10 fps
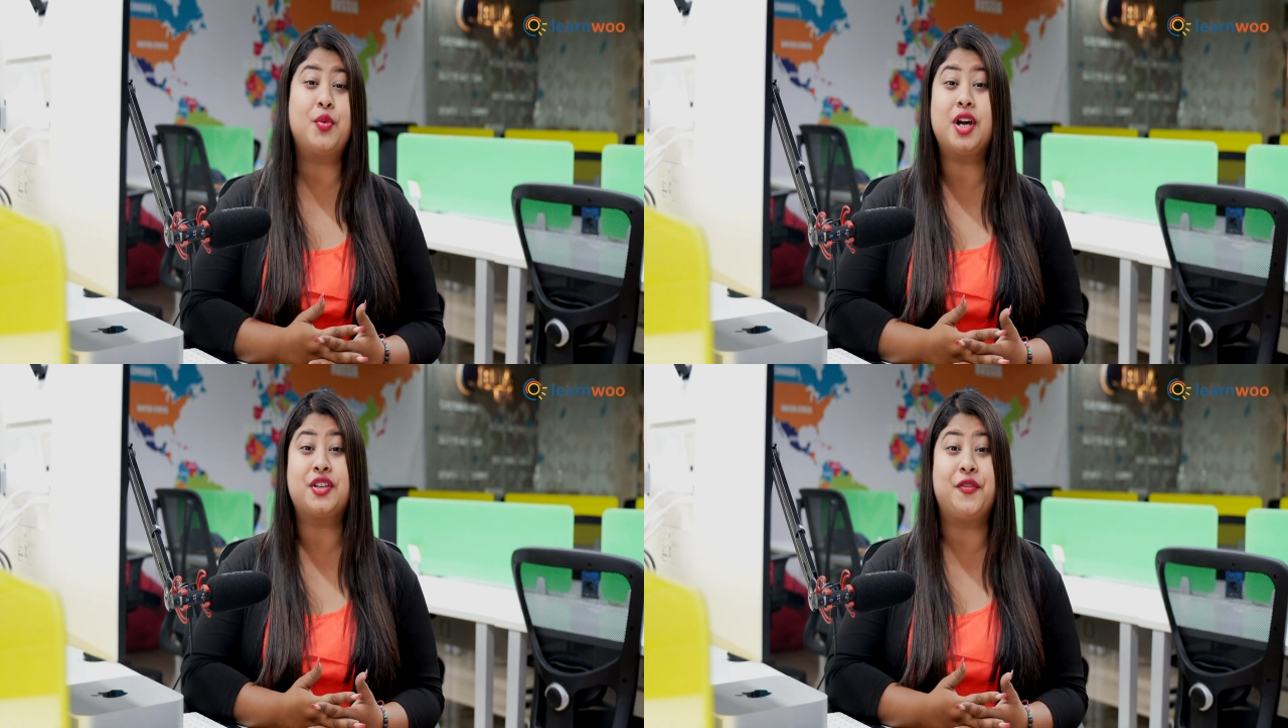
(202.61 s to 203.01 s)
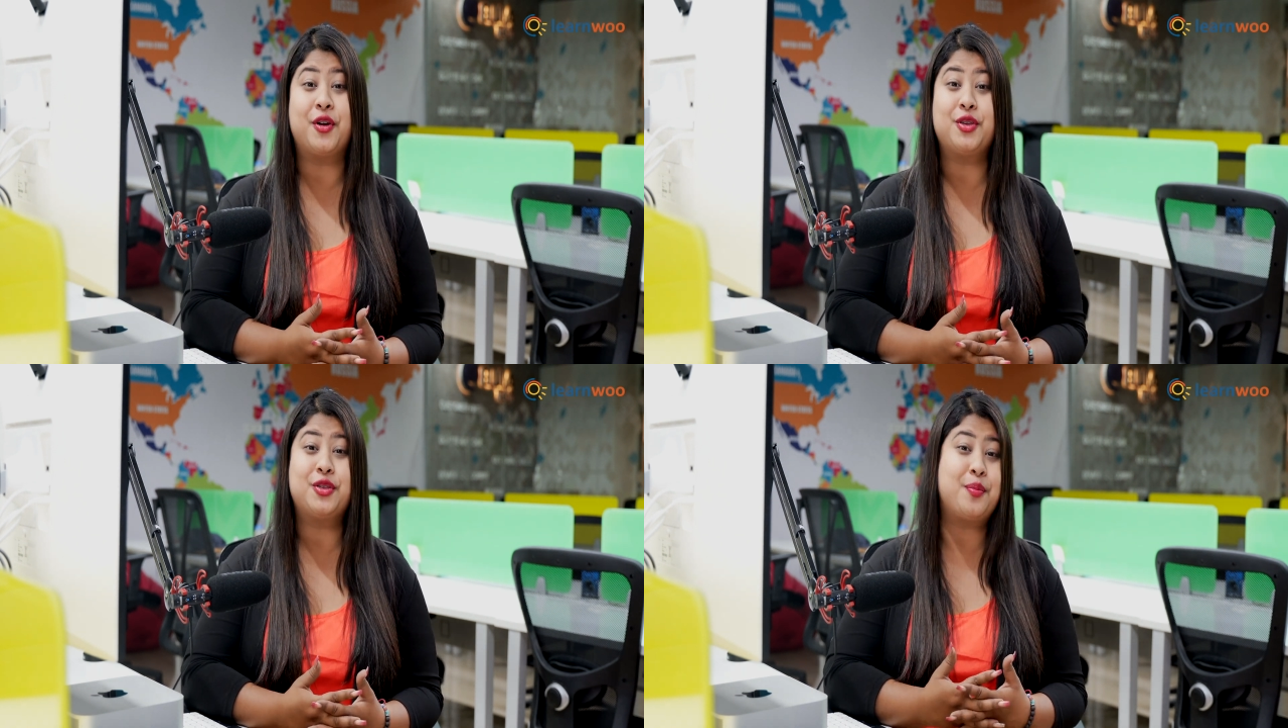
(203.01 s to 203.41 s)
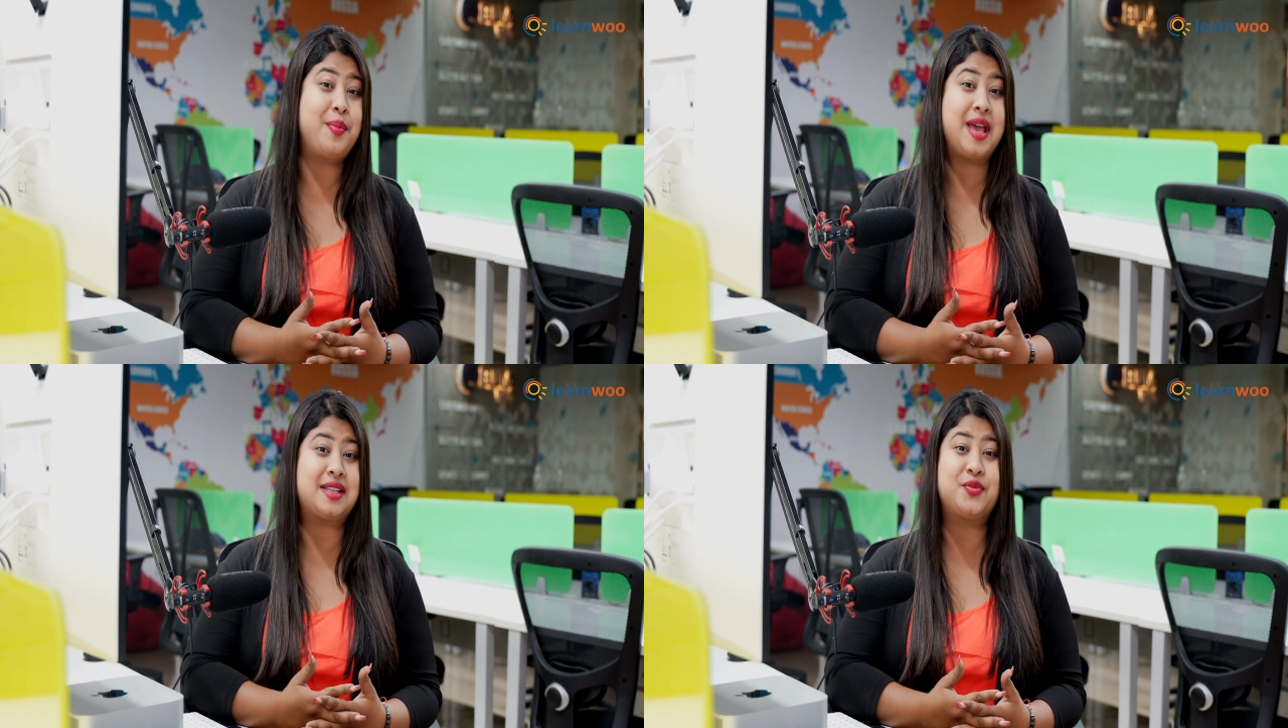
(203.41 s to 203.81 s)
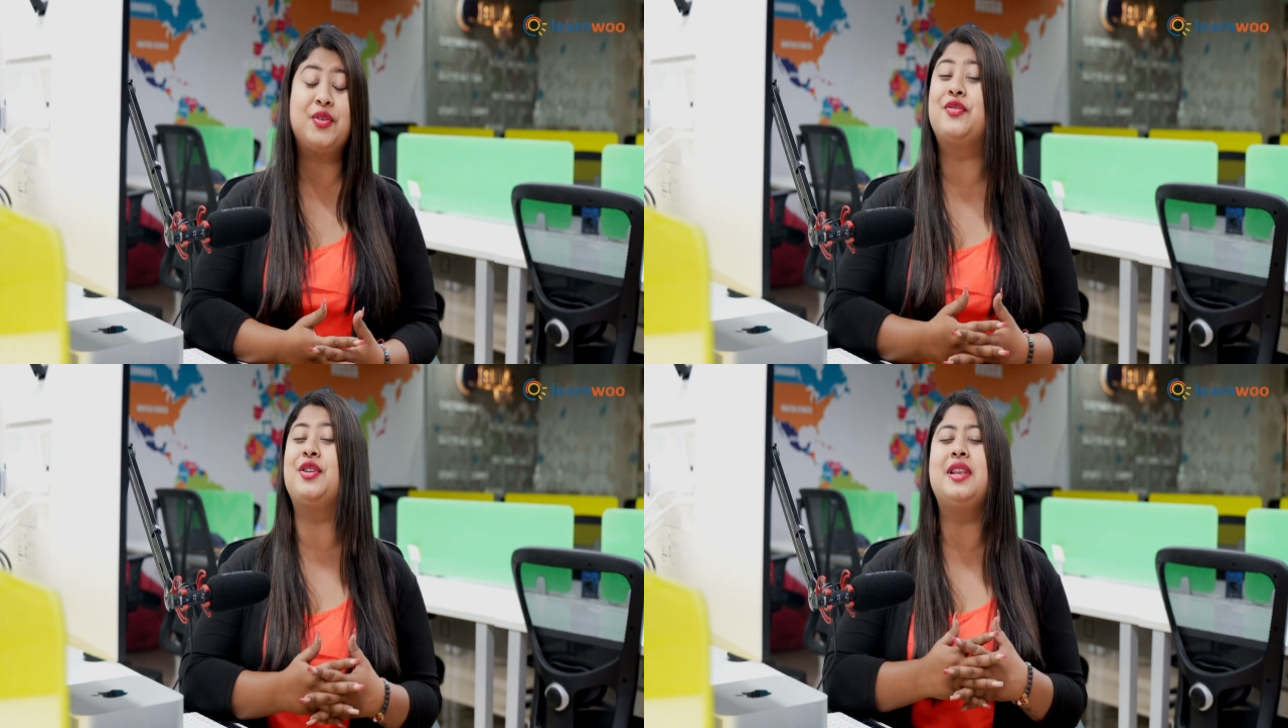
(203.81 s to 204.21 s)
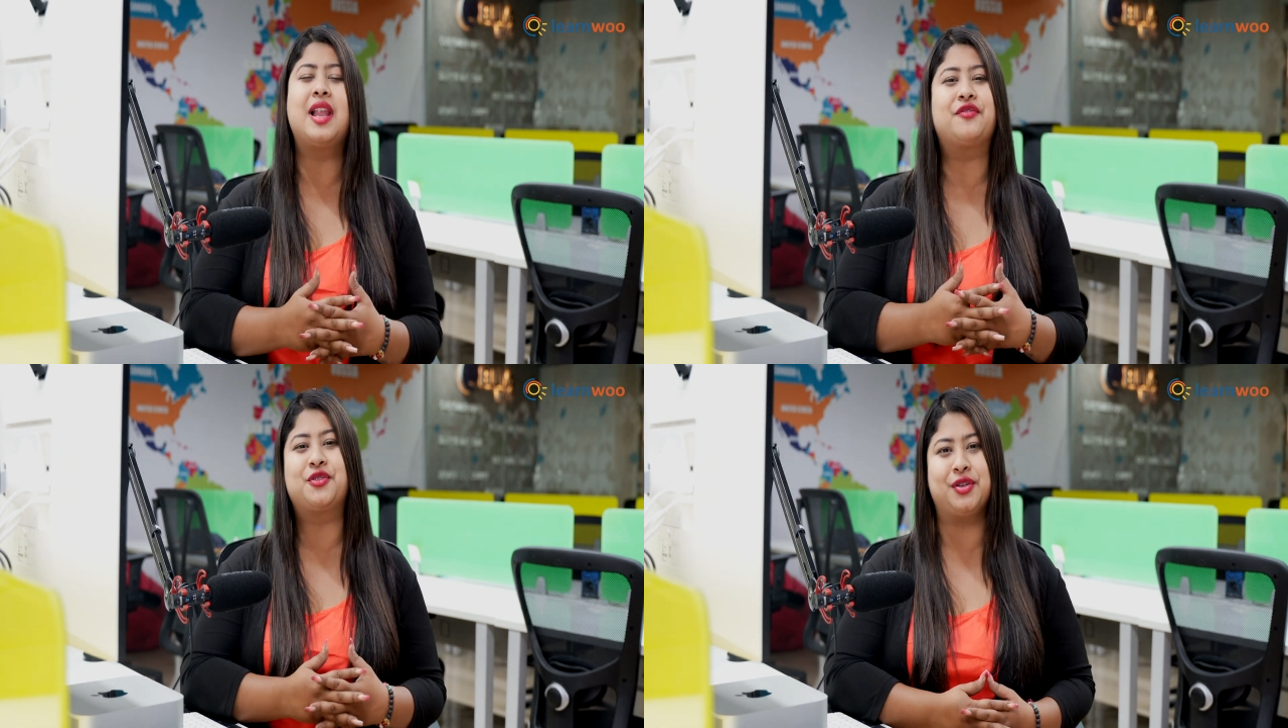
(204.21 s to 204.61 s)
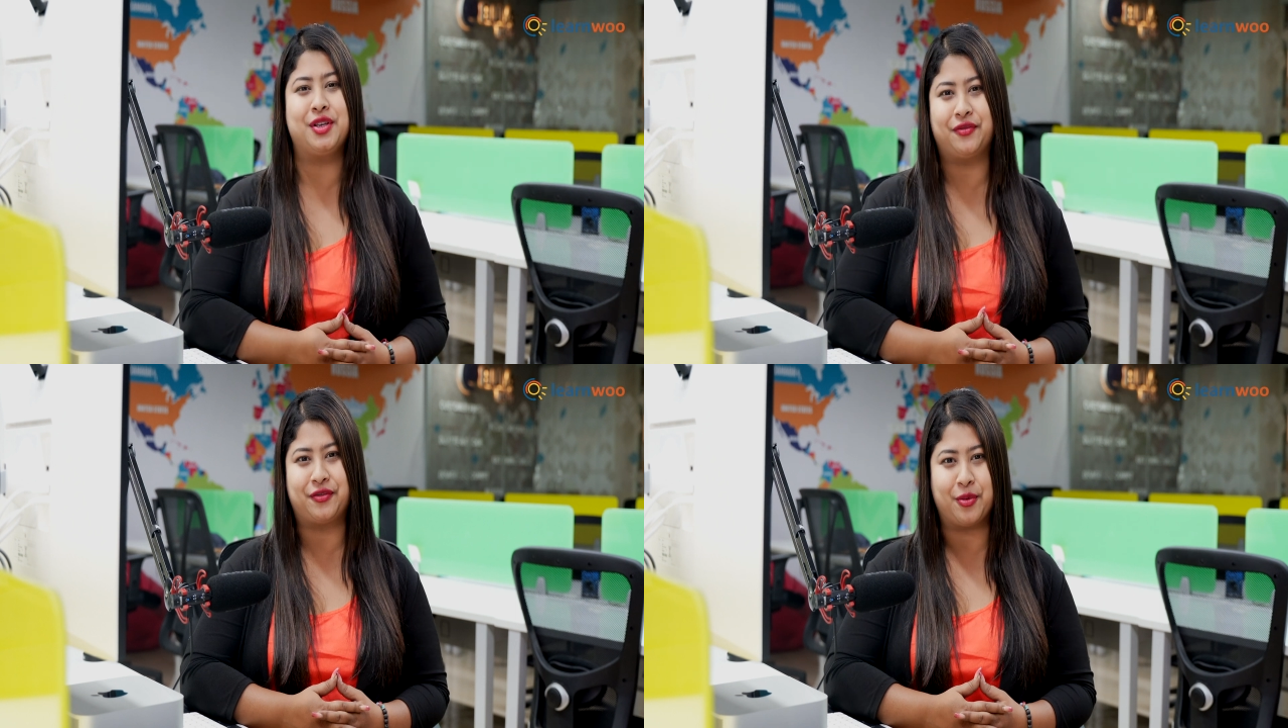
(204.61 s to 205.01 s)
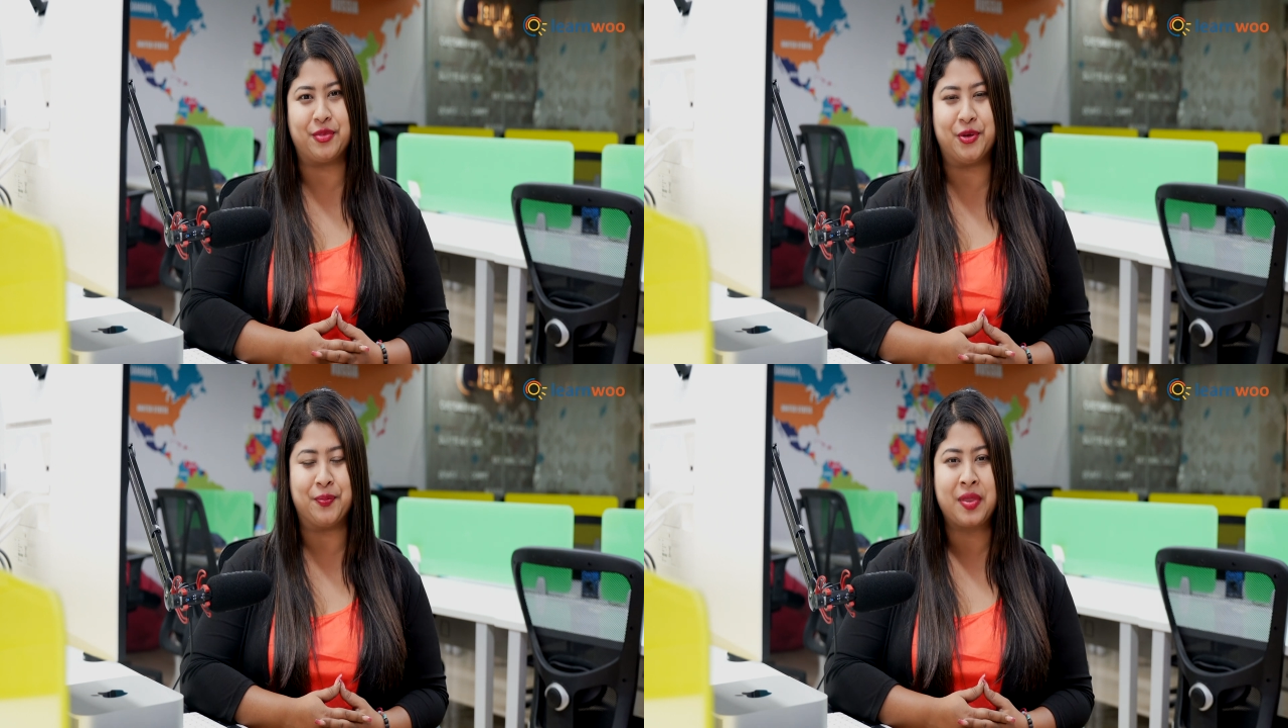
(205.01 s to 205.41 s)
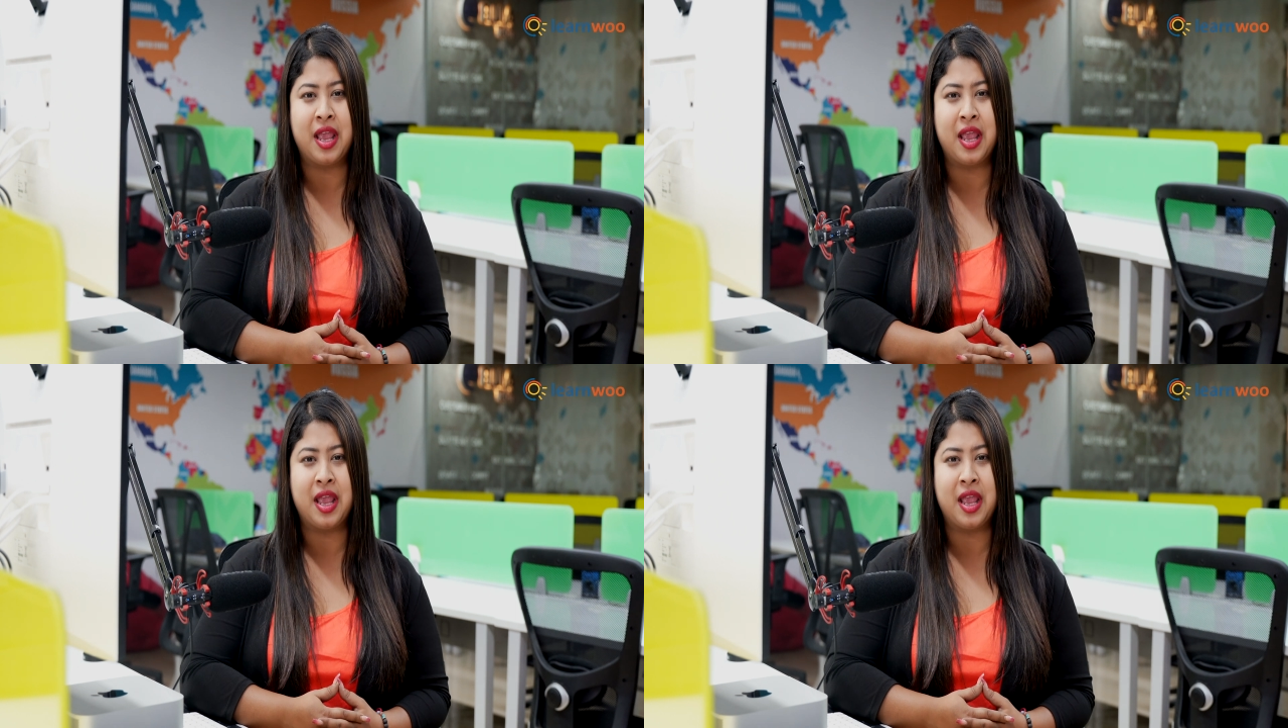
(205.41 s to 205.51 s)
worked for you the best. We would love to hear from you.